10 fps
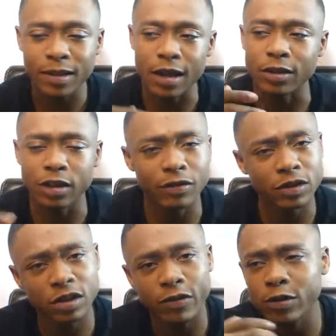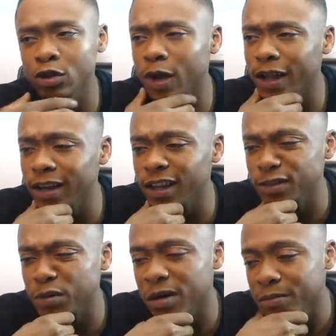And the other stuff was quite nice,
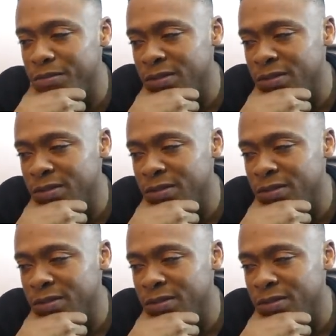but